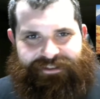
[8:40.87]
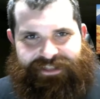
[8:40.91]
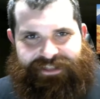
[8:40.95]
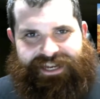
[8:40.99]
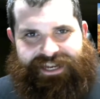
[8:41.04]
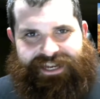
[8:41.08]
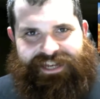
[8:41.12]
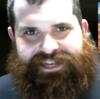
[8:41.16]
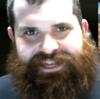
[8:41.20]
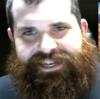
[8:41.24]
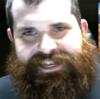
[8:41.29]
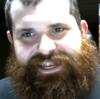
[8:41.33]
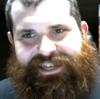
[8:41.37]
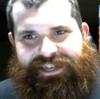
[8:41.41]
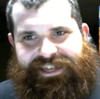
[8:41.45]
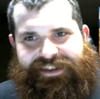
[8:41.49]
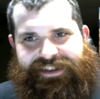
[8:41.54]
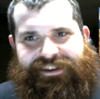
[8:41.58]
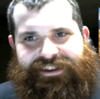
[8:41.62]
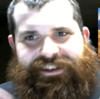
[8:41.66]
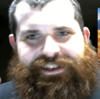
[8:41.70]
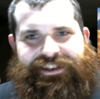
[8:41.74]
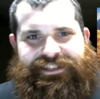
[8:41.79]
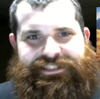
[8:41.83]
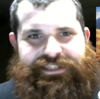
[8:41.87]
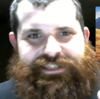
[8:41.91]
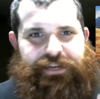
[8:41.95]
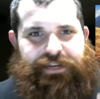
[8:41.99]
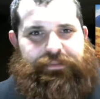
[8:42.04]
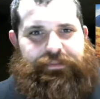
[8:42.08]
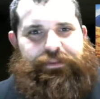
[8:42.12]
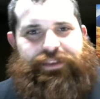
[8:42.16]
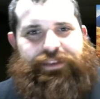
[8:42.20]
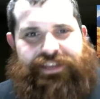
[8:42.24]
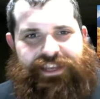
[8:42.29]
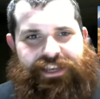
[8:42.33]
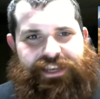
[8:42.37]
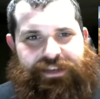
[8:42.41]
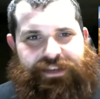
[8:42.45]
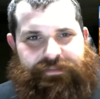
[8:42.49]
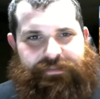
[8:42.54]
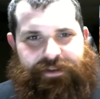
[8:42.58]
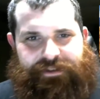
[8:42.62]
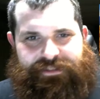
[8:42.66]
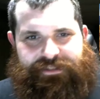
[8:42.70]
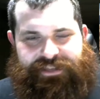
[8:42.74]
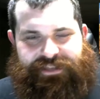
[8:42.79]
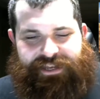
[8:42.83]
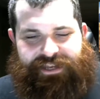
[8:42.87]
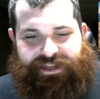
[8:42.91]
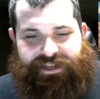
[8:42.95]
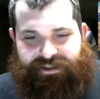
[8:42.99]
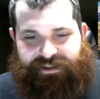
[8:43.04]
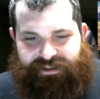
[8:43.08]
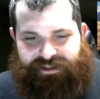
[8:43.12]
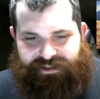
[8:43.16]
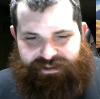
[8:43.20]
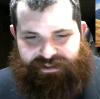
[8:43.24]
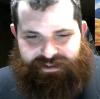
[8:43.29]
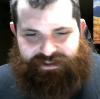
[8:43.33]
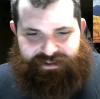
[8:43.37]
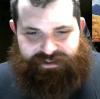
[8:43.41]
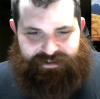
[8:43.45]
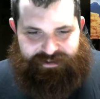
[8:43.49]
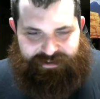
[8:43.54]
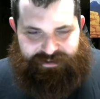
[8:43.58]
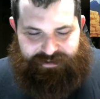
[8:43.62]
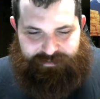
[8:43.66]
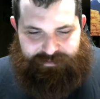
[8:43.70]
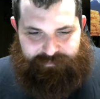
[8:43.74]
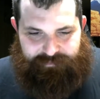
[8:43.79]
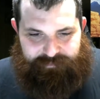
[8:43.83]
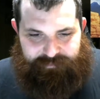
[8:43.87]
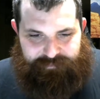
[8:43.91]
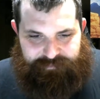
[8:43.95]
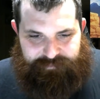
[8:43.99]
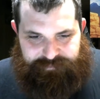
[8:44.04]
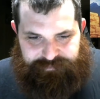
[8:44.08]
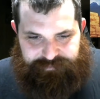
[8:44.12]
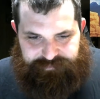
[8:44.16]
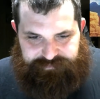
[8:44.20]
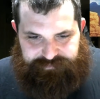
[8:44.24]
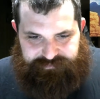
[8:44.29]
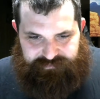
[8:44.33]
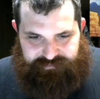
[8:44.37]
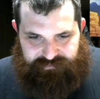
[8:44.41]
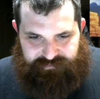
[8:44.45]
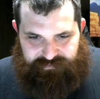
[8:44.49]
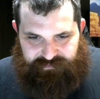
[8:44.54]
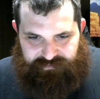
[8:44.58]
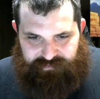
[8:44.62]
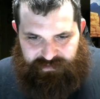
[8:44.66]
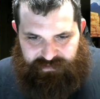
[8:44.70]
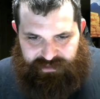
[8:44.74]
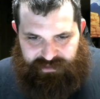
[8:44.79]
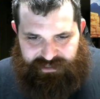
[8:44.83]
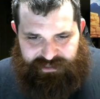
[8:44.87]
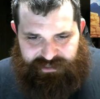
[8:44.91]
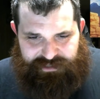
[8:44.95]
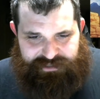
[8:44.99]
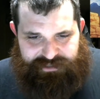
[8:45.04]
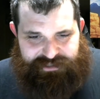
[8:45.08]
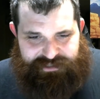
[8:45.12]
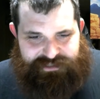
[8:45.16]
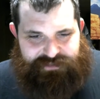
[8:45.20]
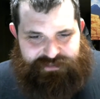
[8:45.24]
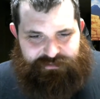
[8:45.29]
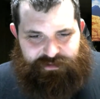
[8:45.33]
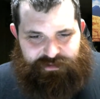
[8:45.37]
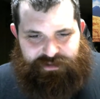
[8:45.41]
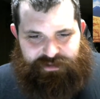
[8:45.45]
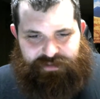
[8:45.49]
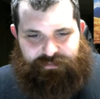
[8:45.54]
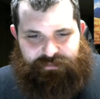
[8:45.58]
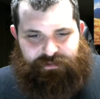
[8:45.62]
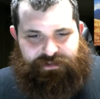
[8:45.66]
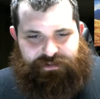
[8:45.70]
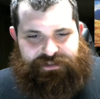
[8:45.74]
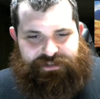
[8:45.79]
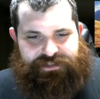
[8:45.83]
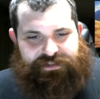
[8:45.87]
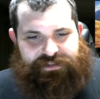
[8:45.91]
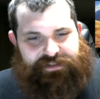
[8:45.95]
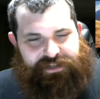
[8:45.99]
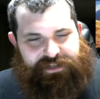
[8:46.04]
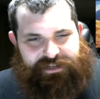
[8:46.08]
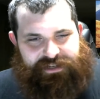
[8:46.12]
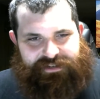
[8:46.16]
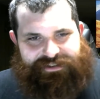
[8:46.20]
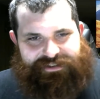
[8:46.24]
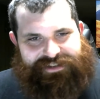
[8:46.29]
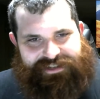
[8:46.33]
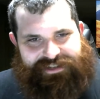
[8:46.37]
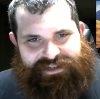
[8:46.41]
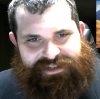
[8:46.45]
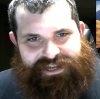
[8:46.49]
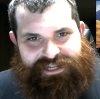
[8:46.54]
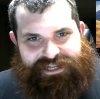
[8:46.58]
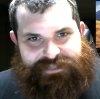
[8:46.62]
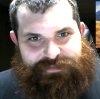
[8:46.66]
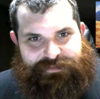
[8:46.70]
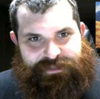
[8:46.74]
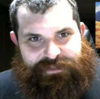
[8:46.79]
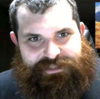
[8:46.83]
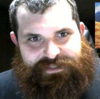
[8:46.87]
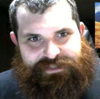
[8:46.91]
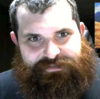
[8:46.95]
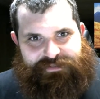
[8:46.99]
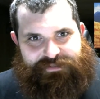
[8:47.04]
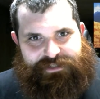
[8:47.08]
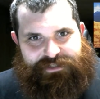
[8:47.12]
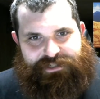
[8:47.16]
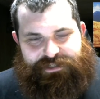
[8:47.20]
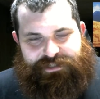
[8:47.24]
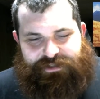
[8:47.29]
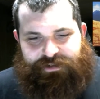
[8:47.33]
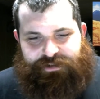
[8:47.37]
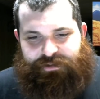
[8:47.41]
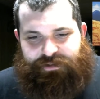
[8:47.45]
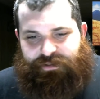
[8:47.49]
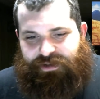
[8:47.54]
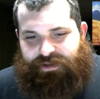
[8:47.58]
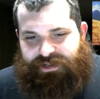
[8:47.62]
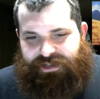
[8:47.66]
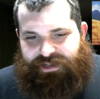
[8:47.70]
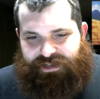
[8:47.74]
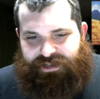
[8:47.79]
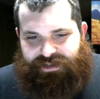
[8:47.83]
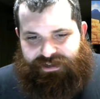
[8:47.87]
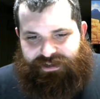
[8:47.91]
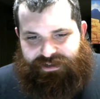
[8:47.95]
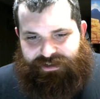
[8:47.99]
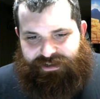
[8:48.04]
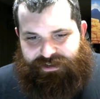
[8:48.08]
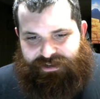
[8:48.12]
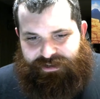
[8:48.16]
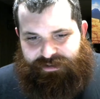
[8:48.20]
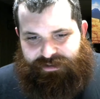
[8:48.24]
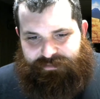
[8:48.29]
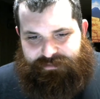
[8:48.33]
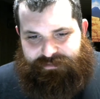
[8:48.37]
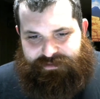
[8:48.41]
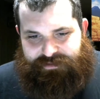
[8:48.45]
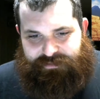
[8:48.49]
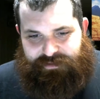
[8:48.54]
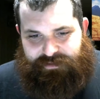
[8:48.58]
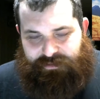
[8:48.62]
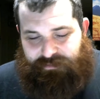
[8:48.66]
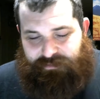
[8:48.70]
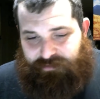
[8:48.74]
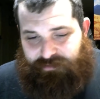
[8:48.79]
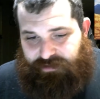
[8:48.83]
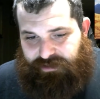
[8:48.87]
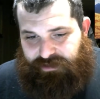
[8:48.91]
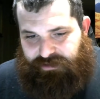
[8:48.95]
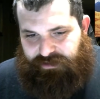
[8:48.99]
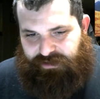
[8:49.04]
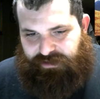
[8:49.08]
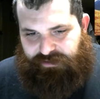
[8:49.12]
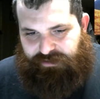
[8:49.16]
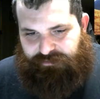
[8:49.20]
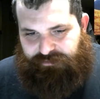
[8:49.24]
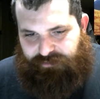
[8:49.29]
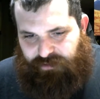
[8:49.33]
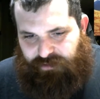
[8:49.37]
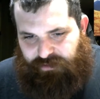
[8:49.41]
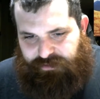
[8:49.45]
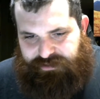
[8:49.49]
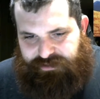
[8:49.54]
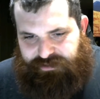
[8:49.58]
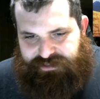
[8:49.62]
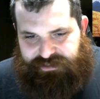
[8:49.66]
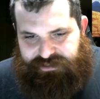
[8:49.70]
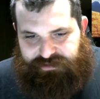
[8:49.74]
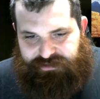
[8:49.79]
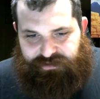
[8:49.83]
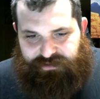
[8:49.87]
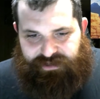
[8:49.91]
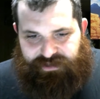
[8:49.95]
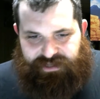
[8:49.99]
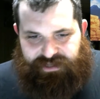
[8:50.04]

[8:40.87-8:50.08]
Like I can't stop thinking about that. And I think that's one of the more intriguing like aspects of the show. Something I'm really looking forward to.